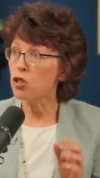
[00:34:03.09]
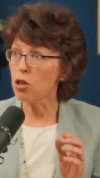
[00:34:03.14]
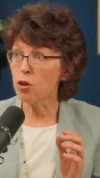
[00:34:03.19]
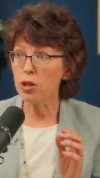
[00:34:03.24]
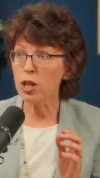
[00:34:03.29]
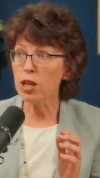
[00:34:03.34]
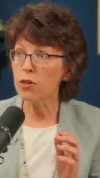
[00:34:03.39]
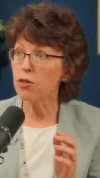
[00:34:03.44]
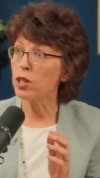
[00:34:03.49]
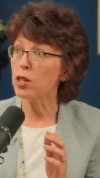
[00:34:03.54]

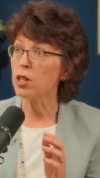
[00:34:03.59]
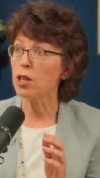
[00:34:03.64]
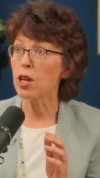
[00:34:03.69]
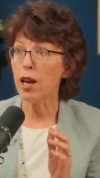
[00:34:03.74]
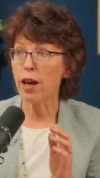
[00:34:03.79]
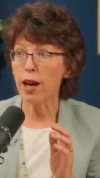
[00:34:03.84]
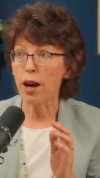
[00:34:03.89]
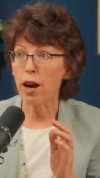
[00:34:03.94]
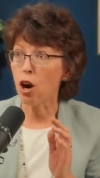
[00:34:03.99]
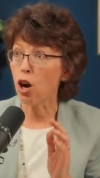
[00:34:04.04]
don't even
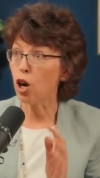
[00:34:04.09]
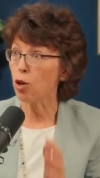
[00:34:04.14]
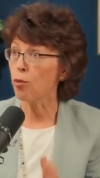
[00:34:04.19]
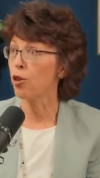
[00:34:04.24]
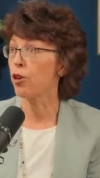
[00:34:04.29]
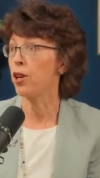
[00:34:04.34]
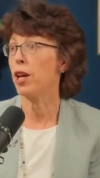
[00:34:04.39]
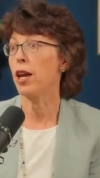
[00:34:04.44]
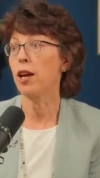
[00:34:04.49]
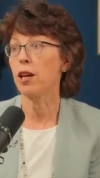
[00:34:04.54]

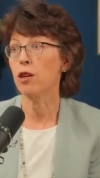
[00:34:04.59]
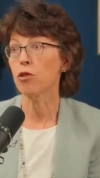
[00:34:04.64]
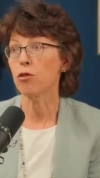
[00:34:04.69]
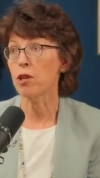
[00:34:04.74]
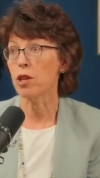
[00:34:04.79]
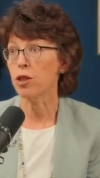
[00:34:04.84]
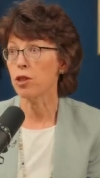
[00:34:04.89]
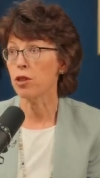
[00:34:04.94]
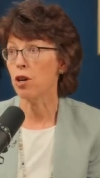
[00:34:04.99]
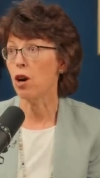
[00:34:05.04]
harbor an
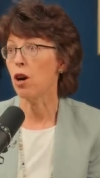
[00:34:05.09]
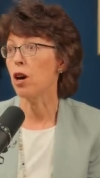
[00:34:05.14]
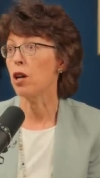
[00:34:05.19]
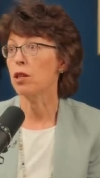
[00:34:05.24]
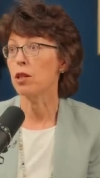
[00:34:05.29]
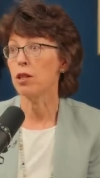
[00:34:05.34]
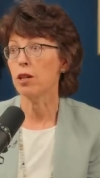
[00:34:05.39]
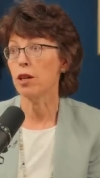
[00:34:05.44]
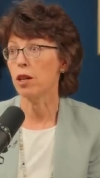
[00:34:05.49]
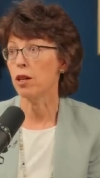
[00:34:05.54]
angry
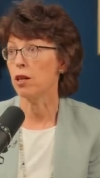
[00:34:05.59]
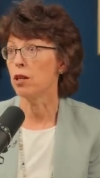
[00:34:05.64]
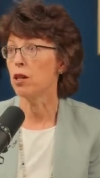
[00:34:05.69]
thought at